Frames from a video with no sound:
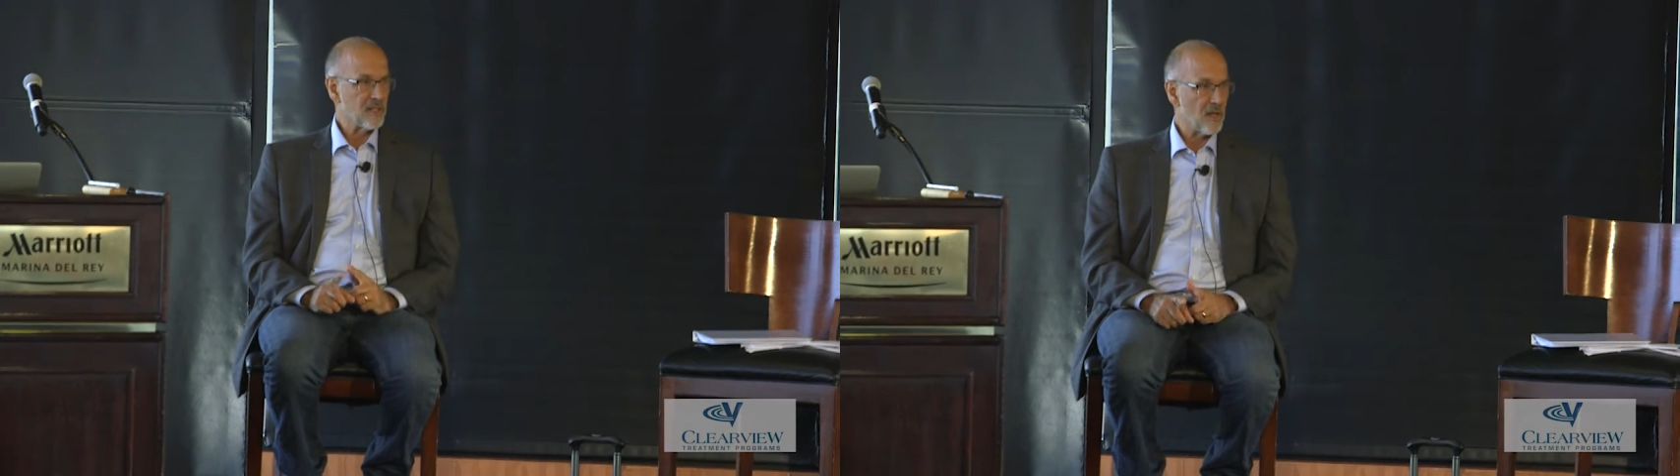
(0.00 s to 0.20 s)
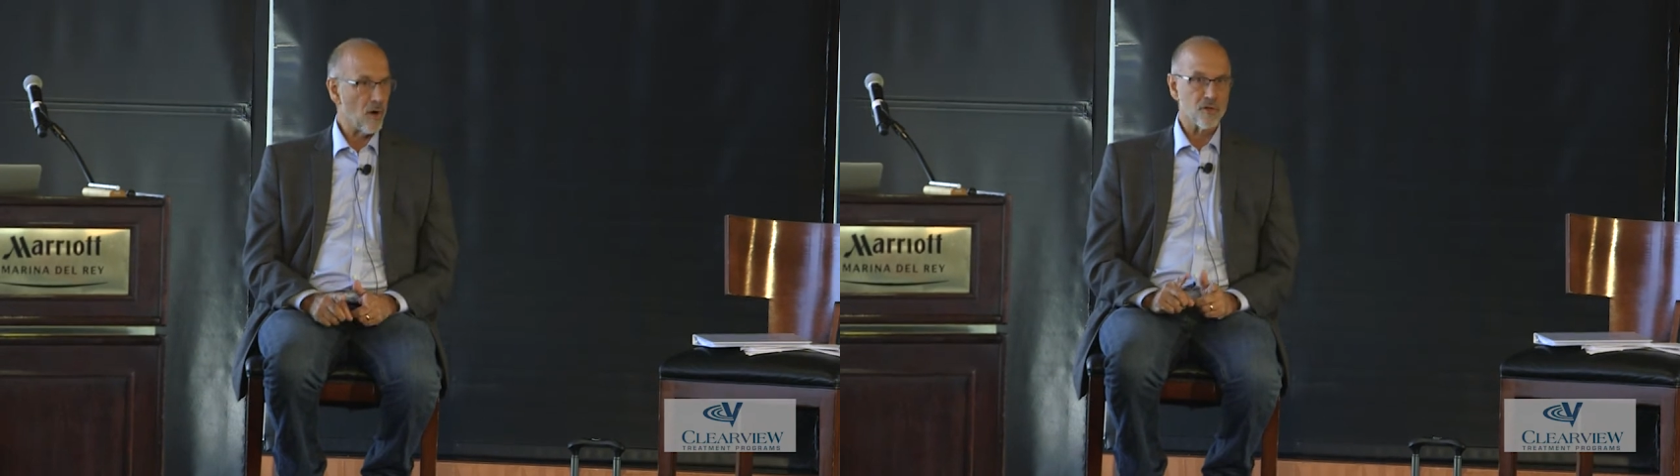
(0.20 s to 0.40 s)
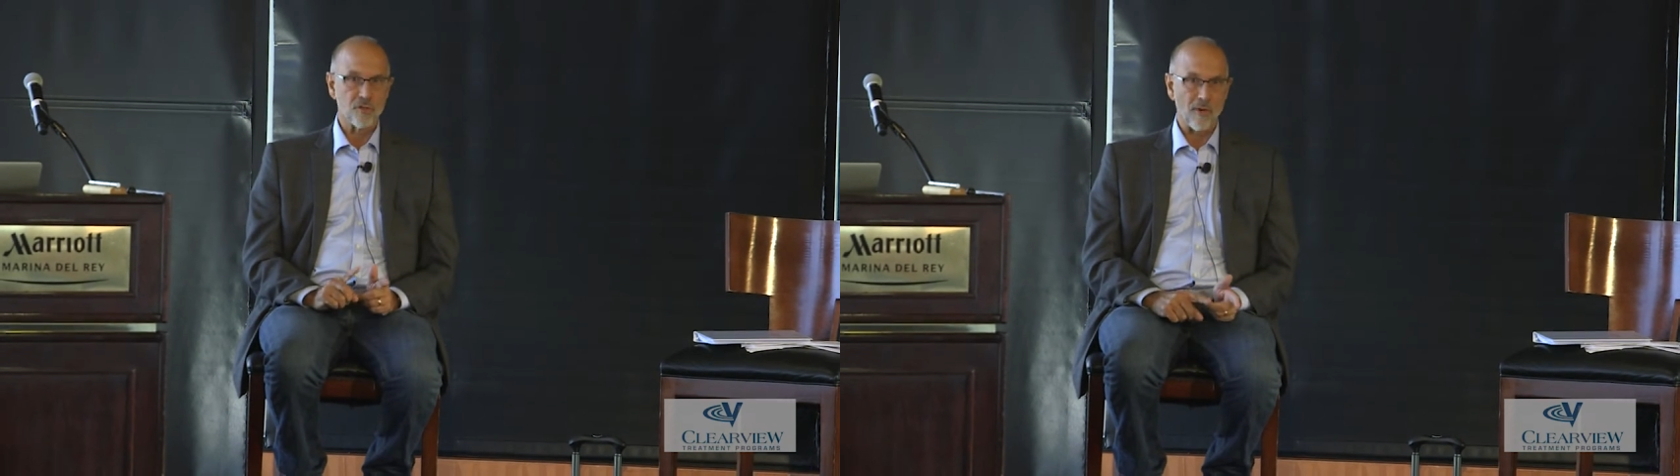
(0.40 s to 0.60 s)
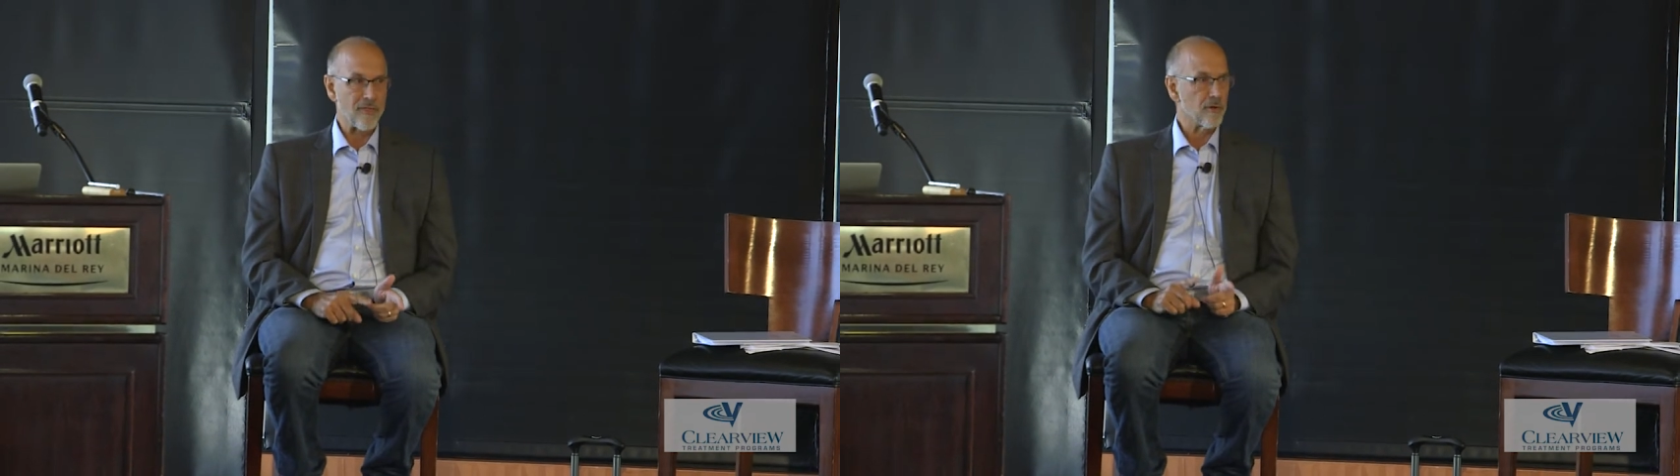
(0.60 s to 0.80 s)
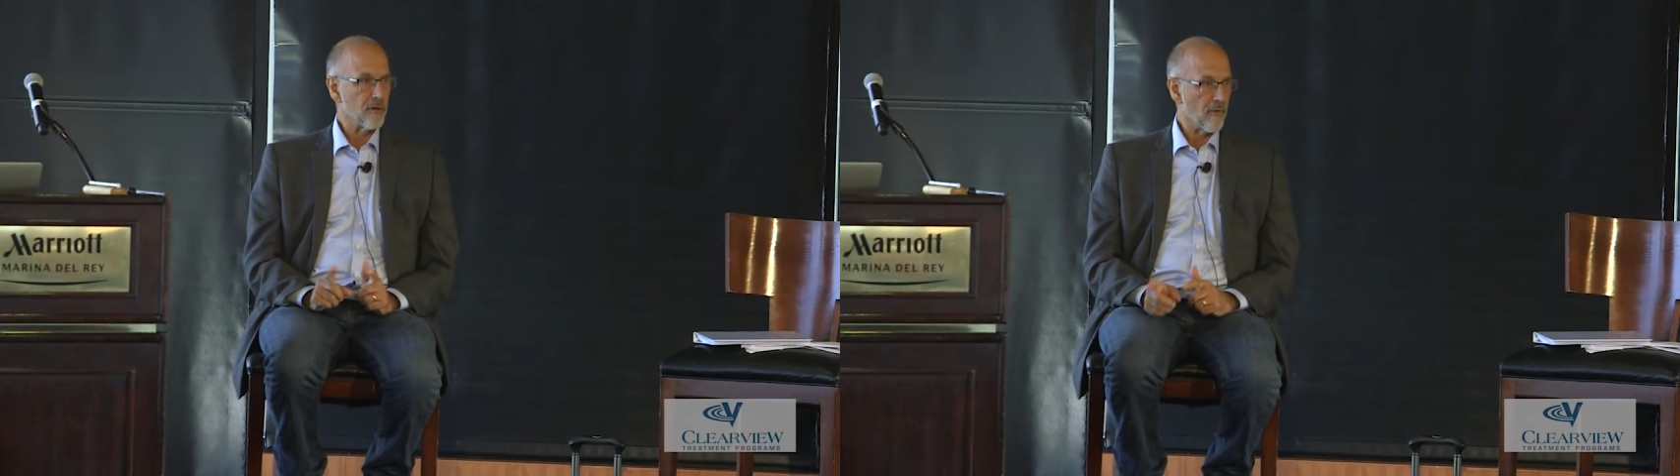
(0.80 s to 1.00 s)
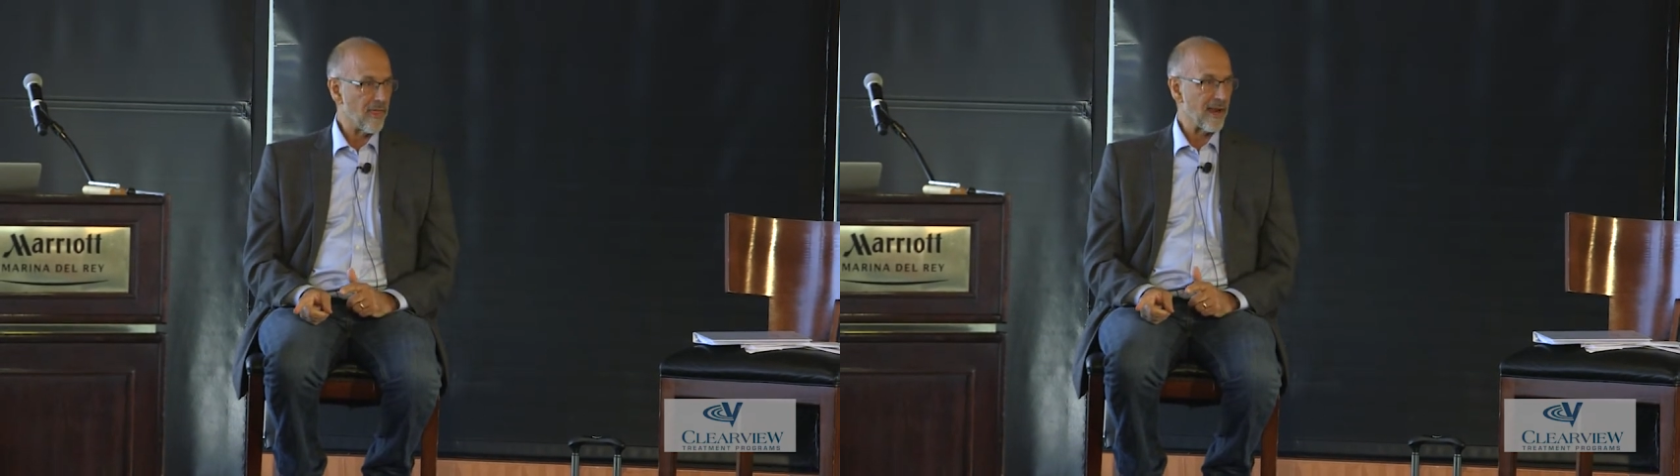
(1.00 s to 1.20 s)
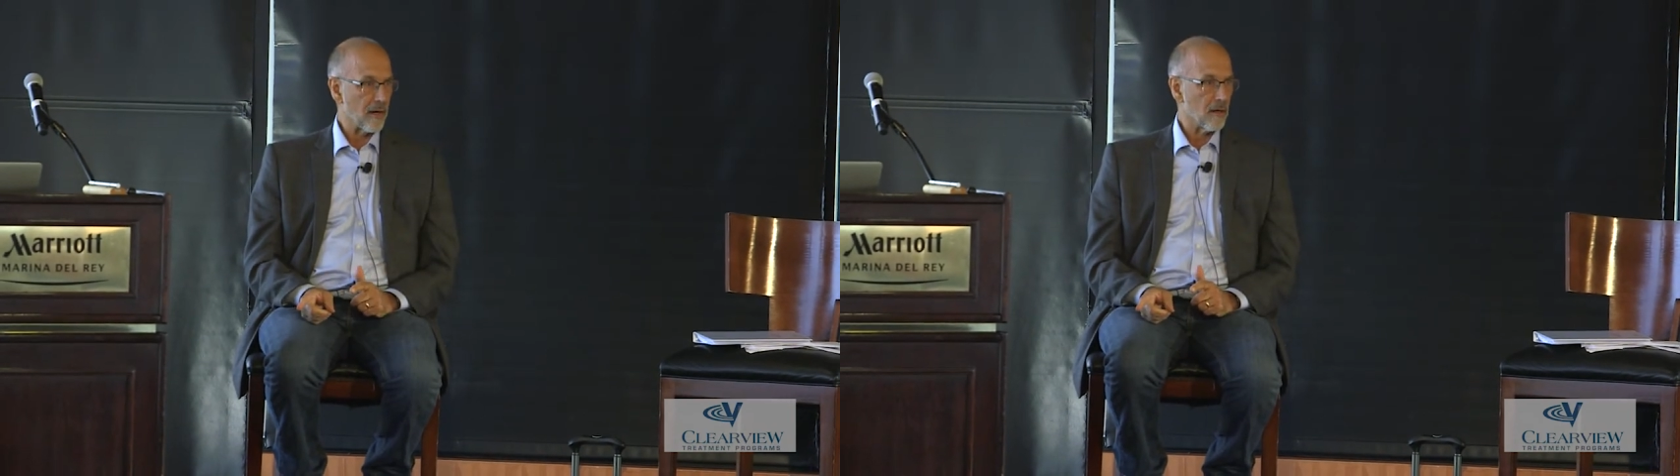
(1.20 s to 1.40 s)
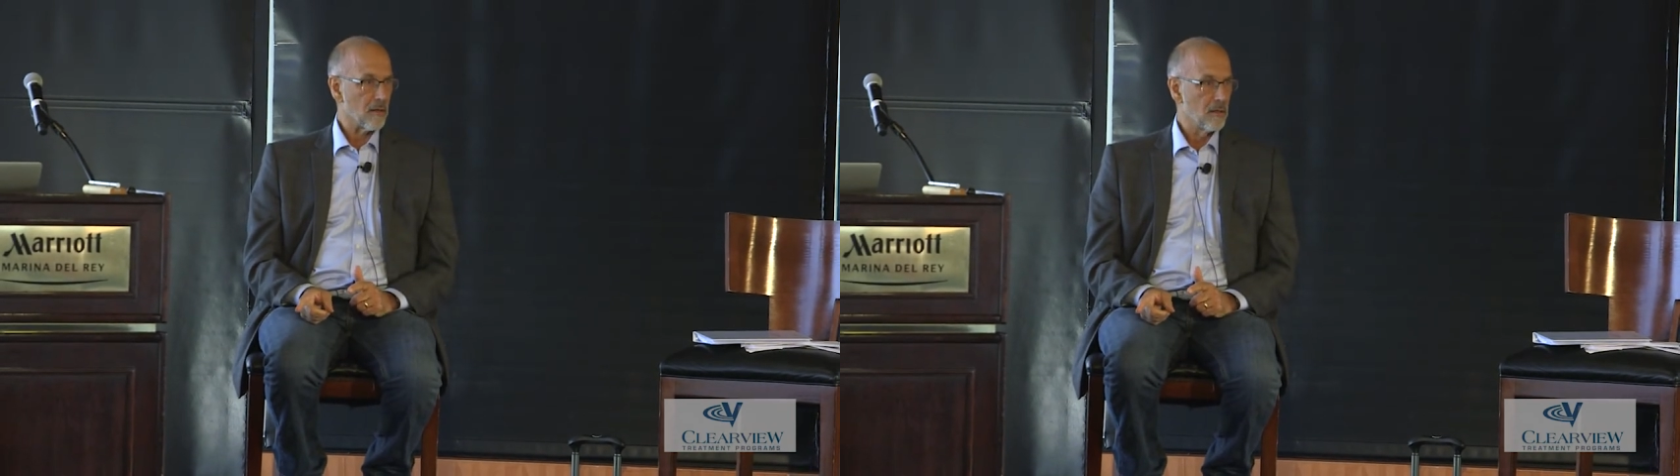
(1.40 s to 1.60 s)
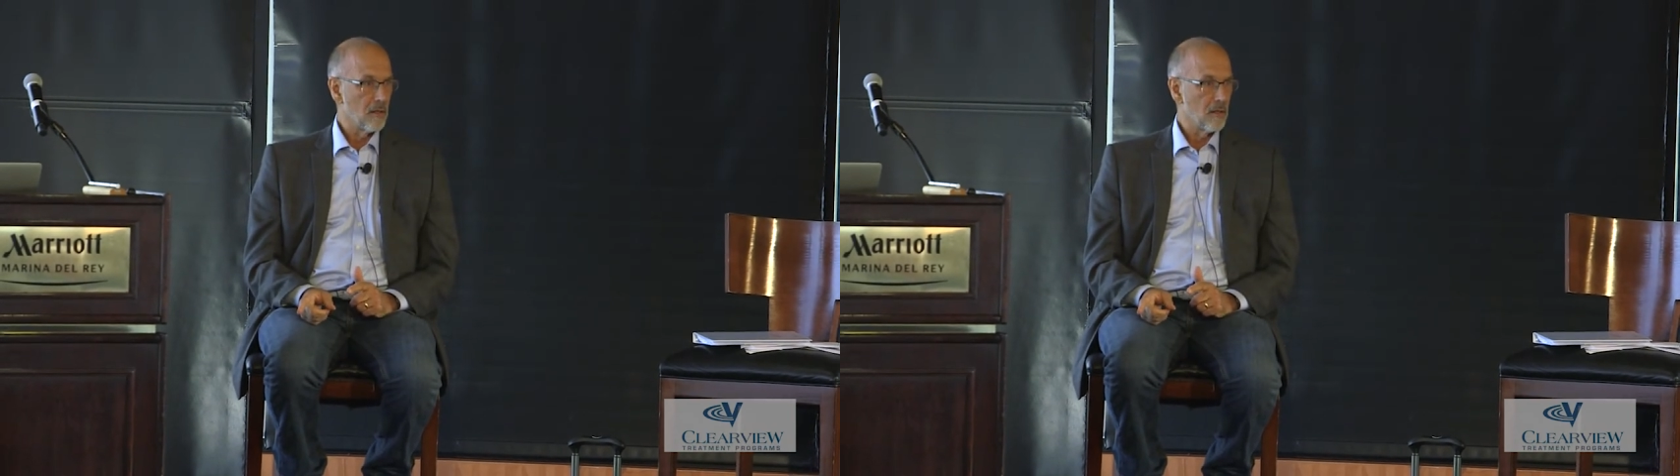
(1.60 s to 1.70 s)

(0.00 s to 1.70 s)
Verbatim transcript: knows whether you're there